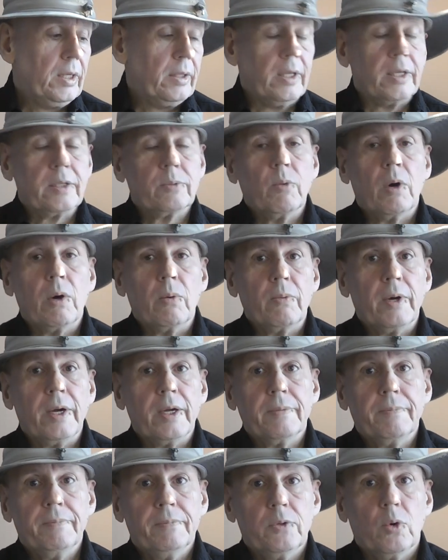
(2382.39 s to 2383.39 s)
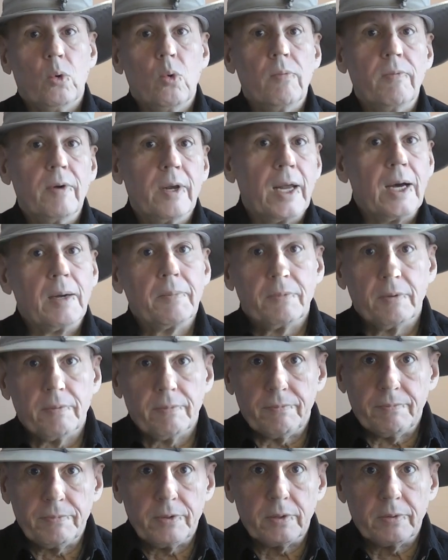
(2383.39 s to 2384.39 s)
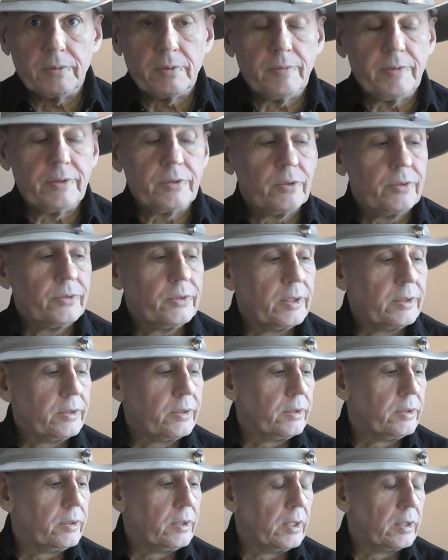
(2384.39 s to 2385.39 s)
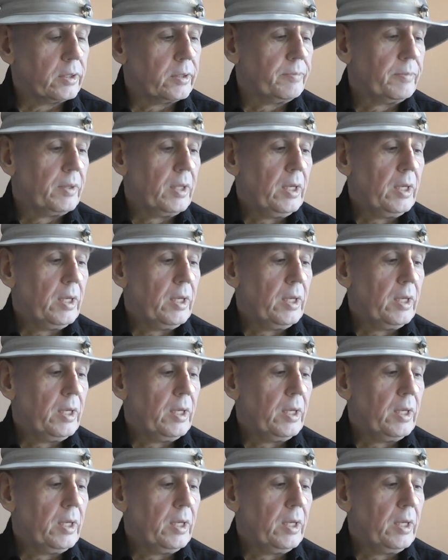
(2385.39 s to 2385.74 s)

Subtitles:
That's one way to overlap the, the visual sense and such.